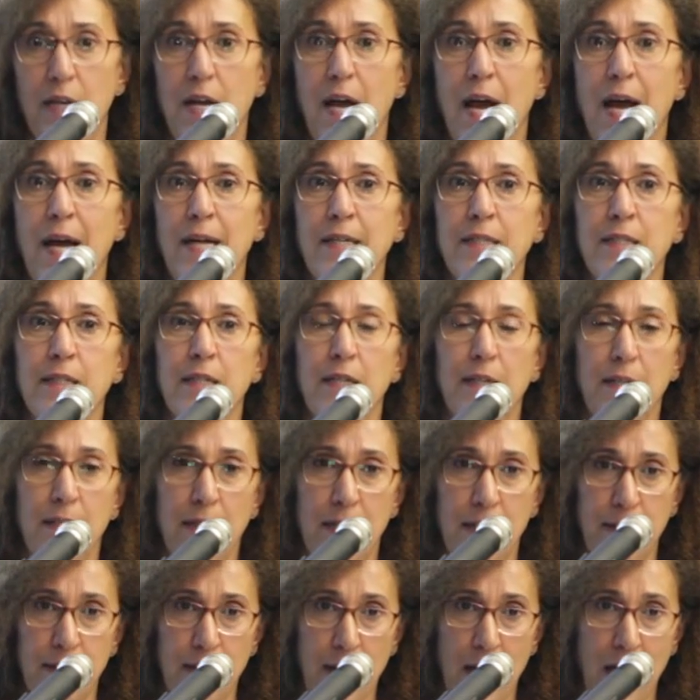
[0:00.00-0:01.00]
and
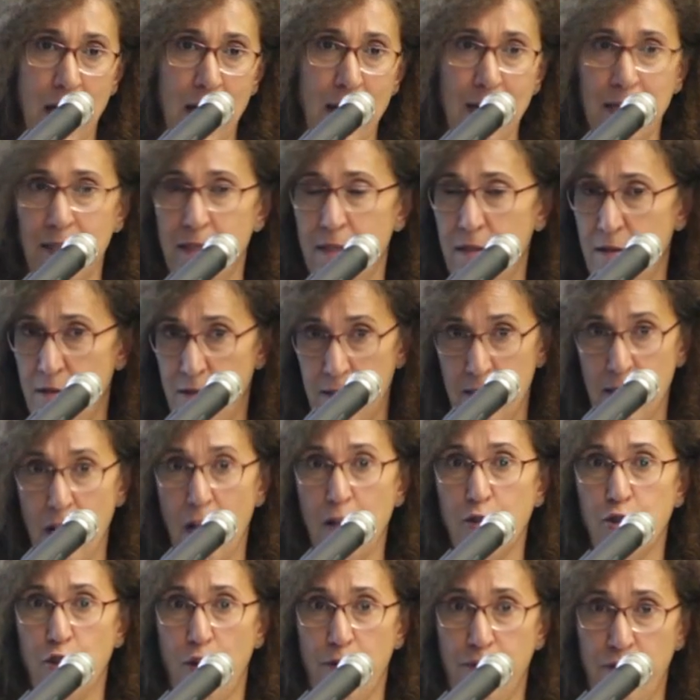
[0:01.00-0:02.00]
uh, as a
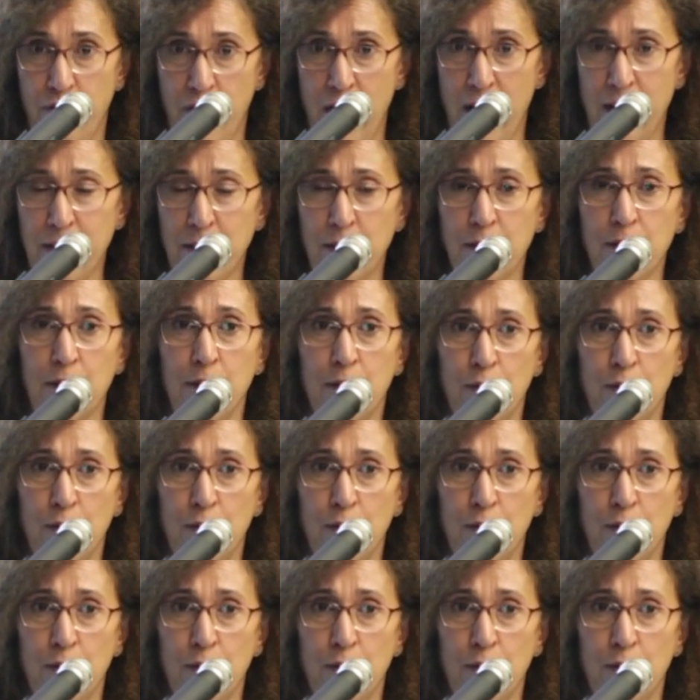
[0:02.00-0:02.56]
result of that,